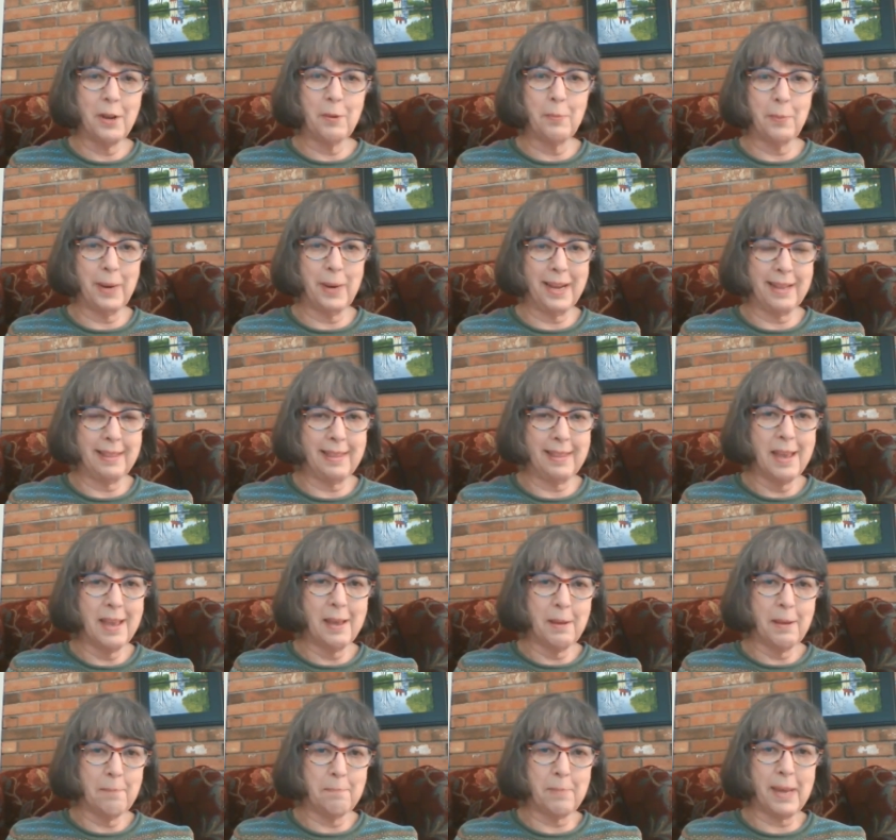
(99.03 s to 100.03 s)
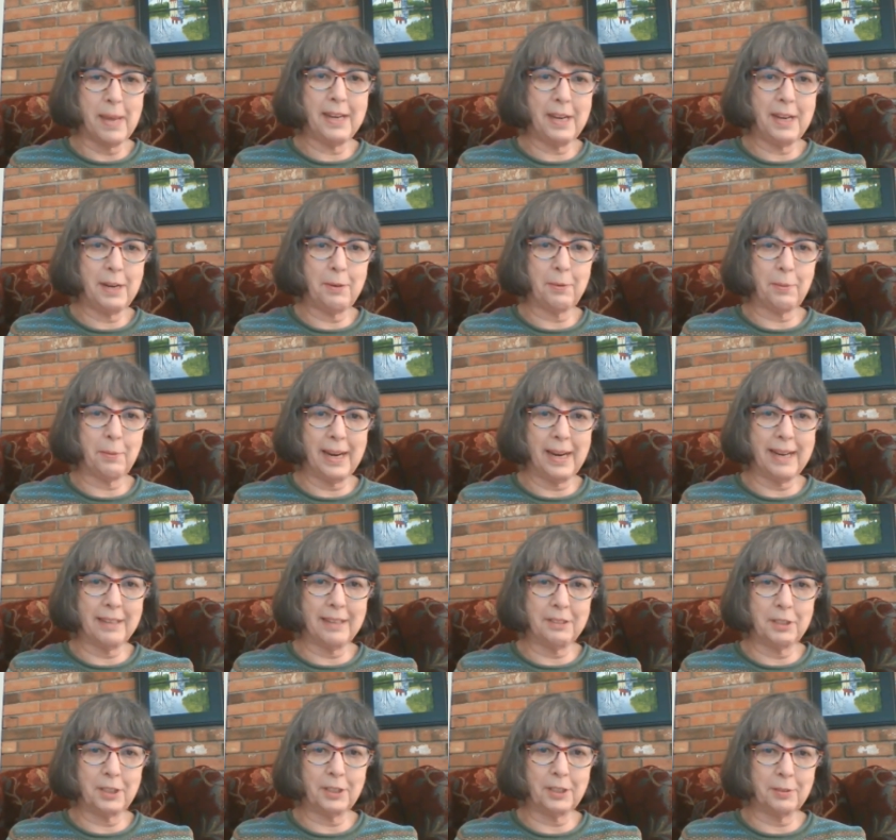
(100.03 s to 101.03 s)
with many
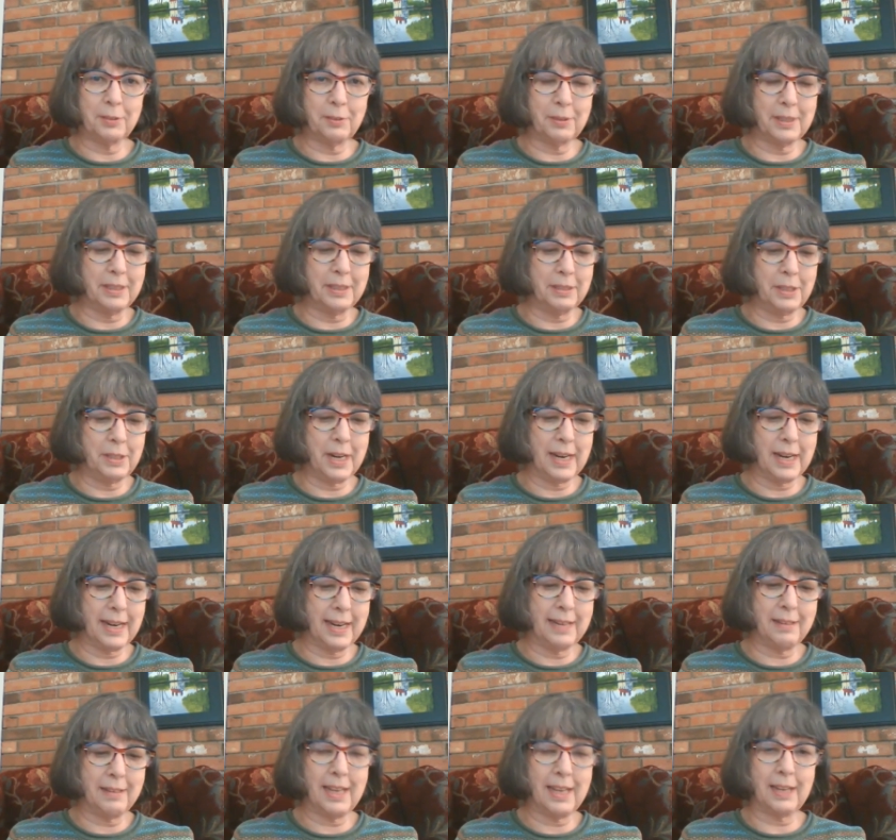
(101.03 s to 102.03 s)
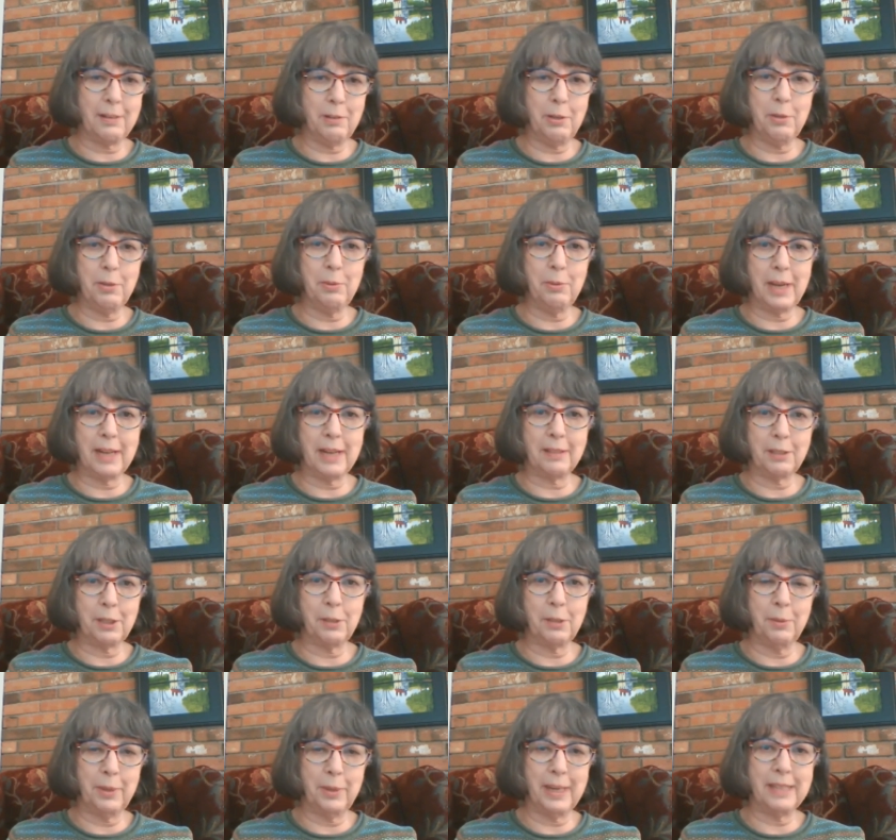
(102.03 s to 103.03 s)
grandchildren, and that you get
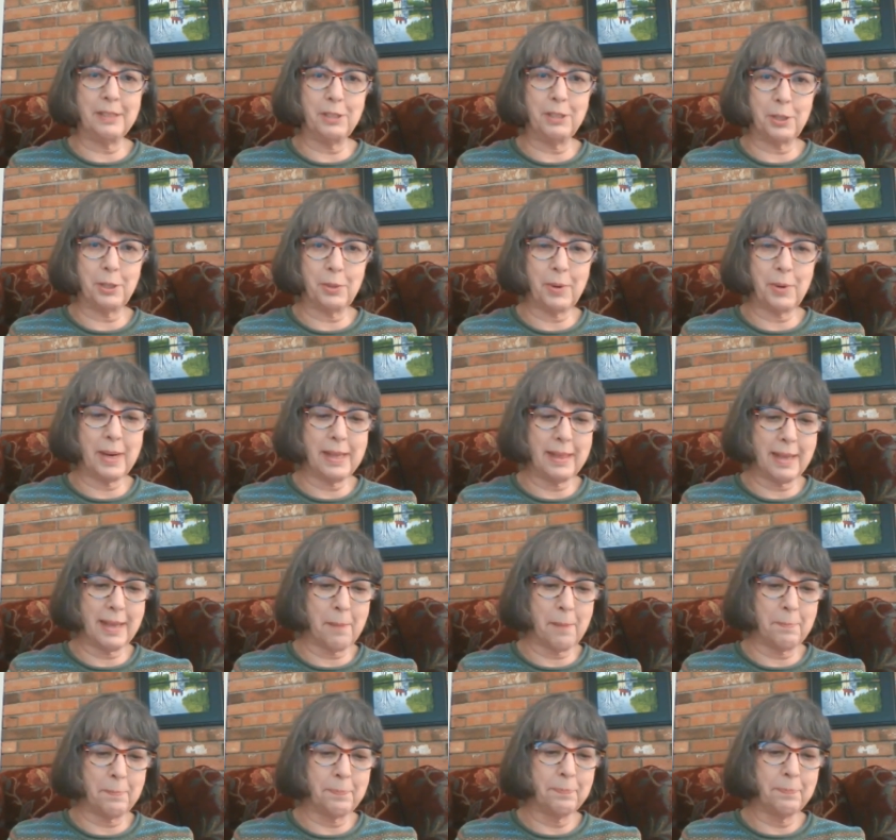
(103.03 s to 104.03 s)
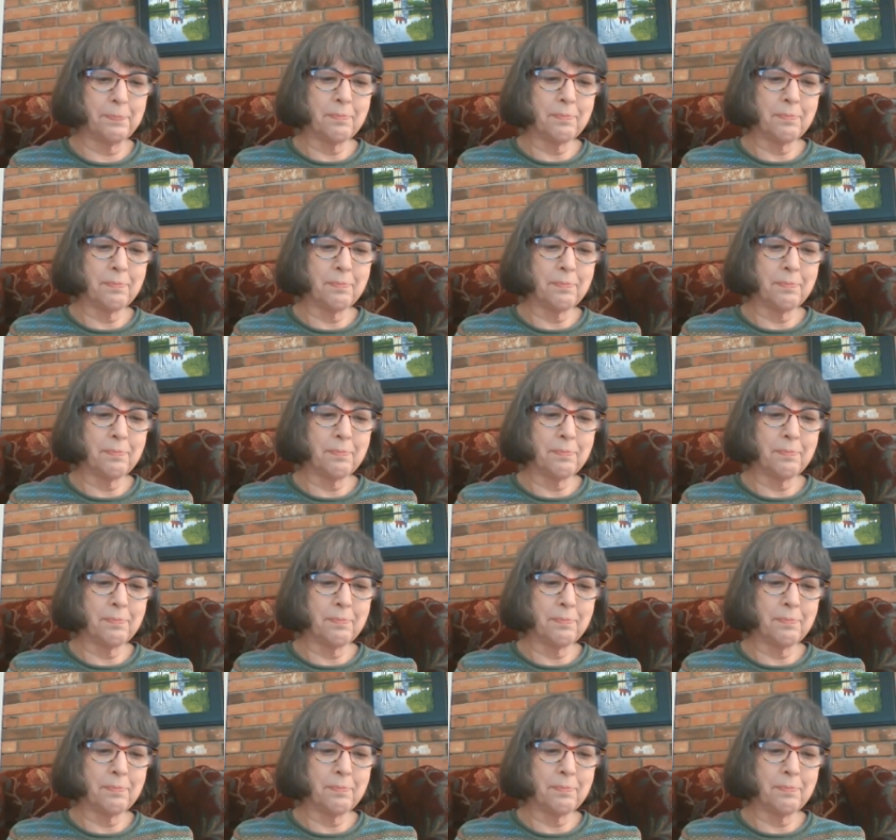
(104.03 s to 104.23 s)
to enjoy them.